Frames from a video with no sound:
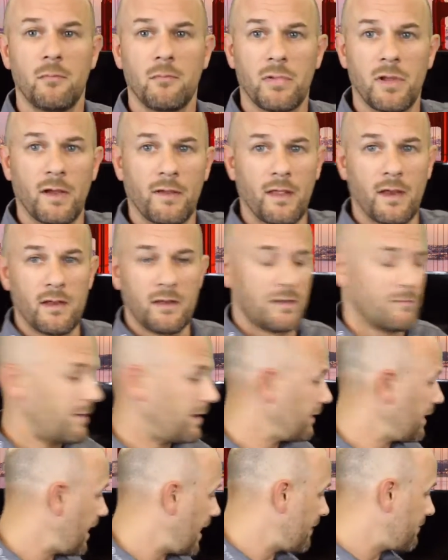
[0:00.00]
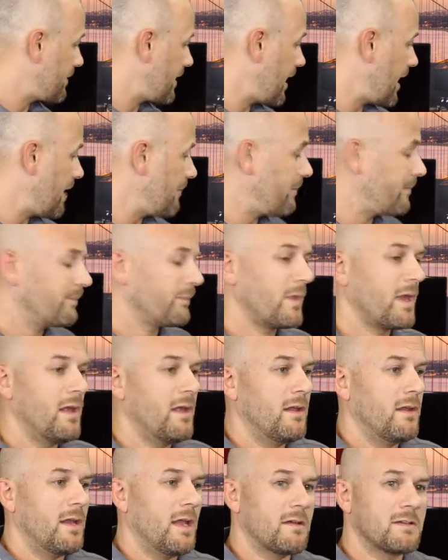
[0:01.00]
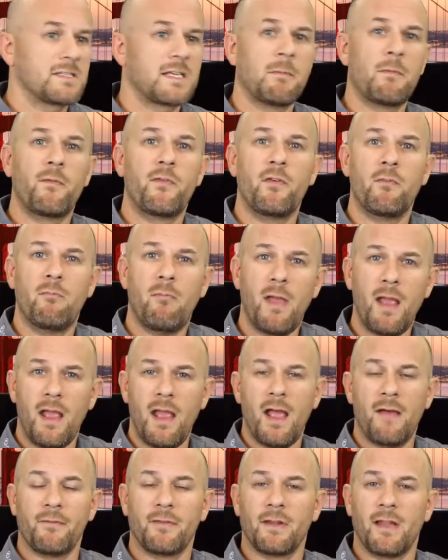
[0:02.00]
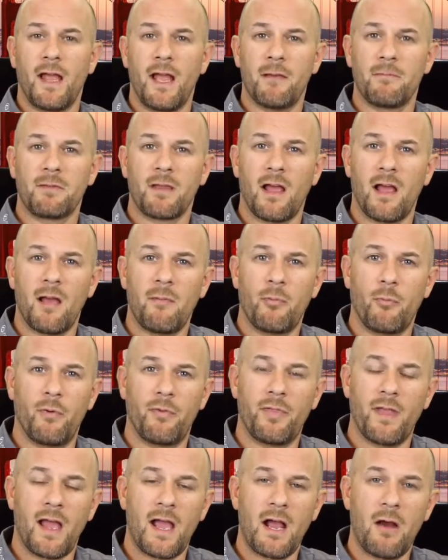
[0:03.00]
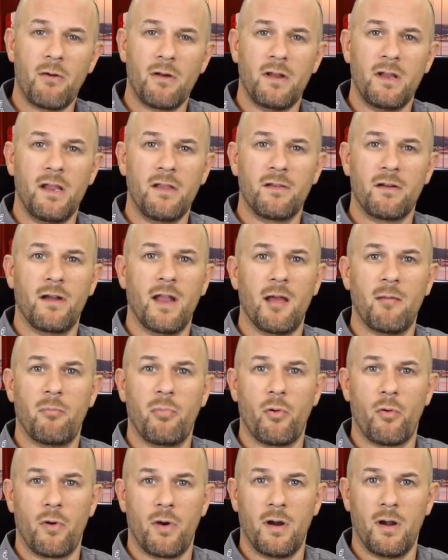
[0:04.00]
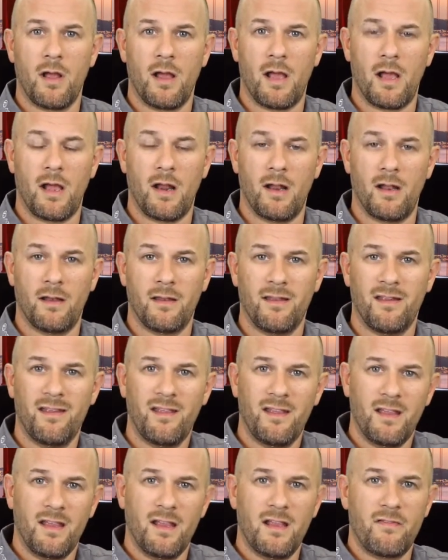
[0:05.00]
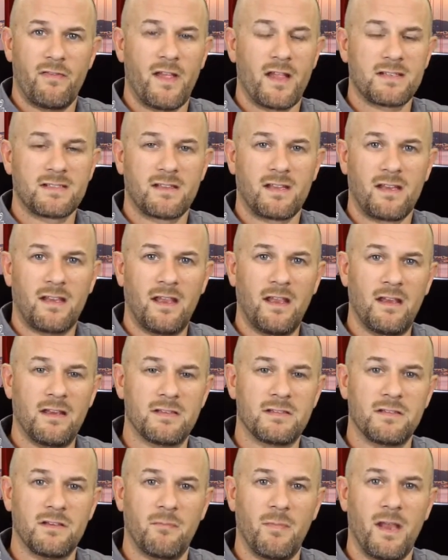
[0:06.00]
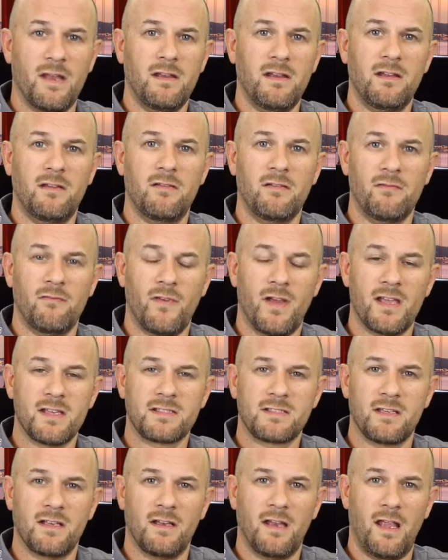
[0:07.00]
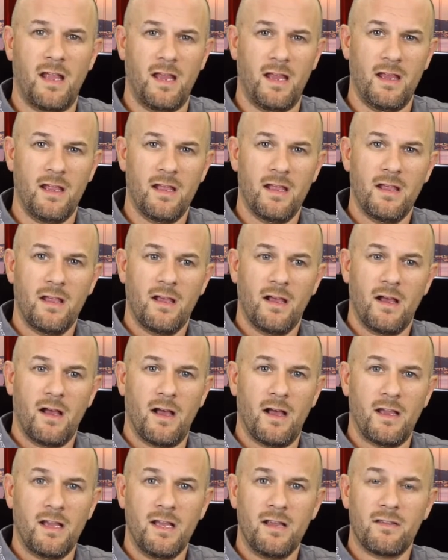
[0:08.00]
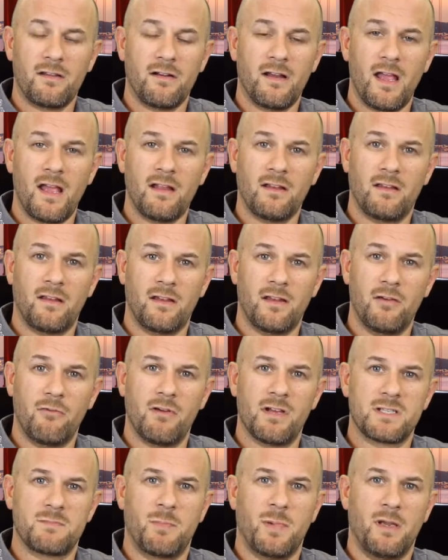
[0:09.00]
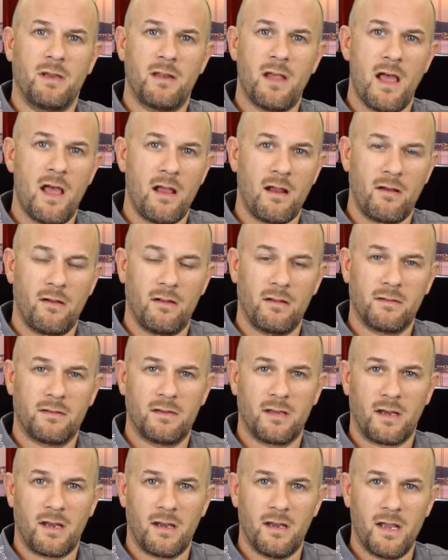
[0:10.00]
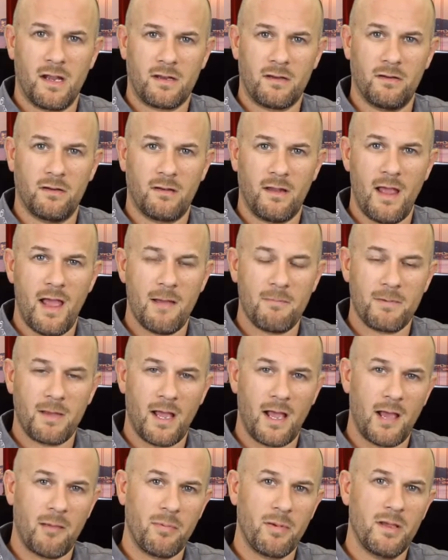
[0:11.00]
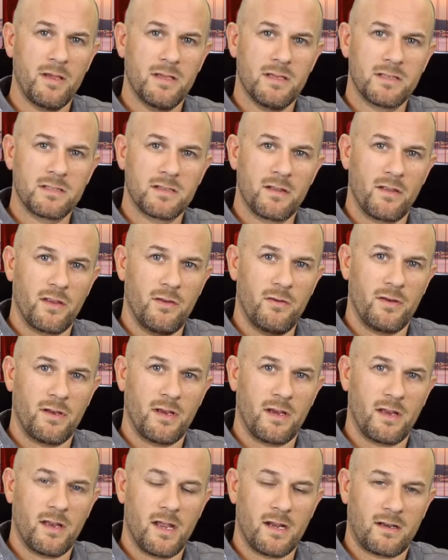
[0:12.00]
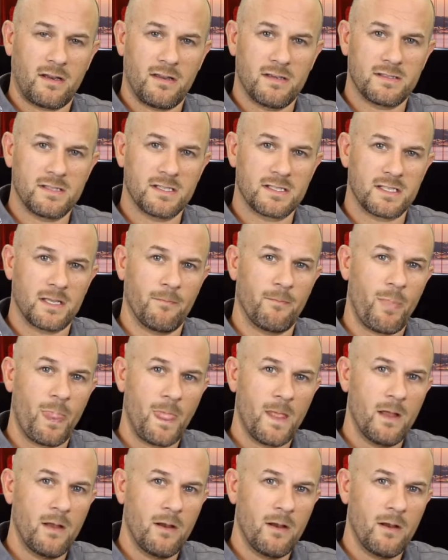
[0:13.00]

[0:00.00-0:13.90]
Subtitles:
Plug that into my laptop. Now some of you may have a laptop without an Ethernet port on it. If that's the case, you may need to invest in a Ethernet to USB dongle to connect your laptop so that you can connect to the system,